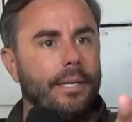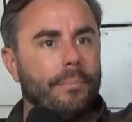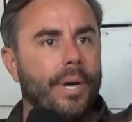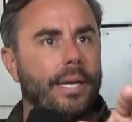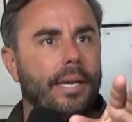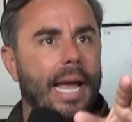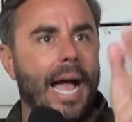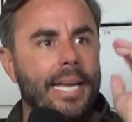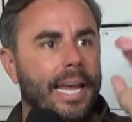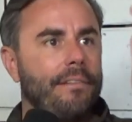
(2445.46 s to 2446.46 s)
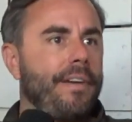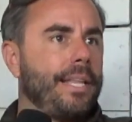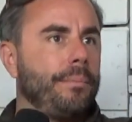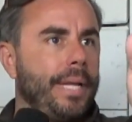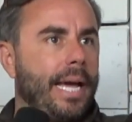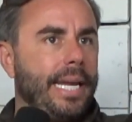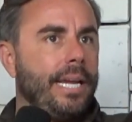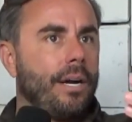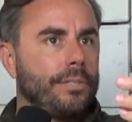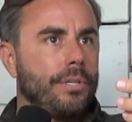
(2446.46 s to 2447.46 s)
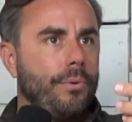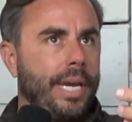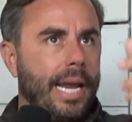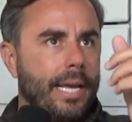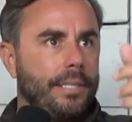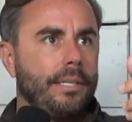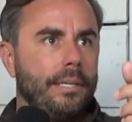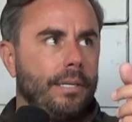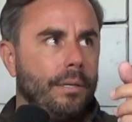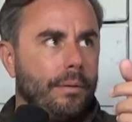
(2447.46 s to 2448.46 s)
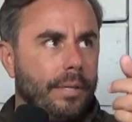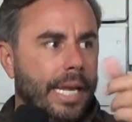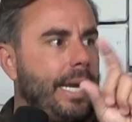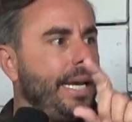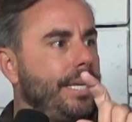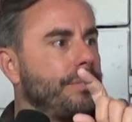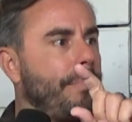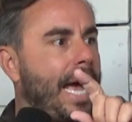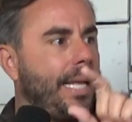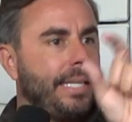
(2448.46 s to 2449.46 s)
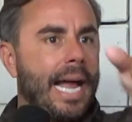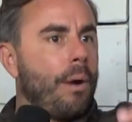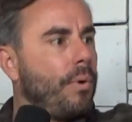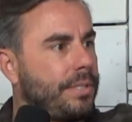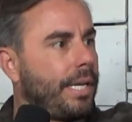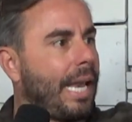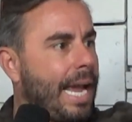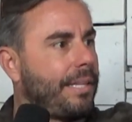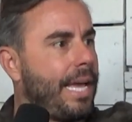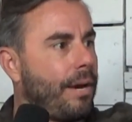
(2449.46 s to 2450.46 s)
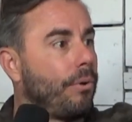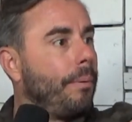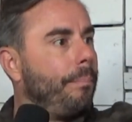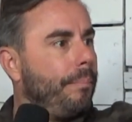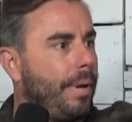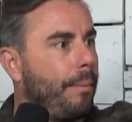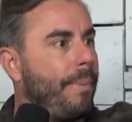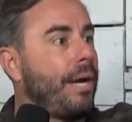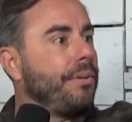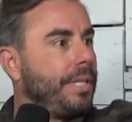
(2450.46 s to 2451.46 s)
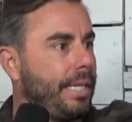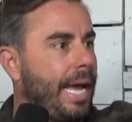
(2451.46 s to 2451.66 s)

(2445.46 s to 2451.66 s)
But I can't fathom that. He also can't get in his mind that I wasn't like that or better than that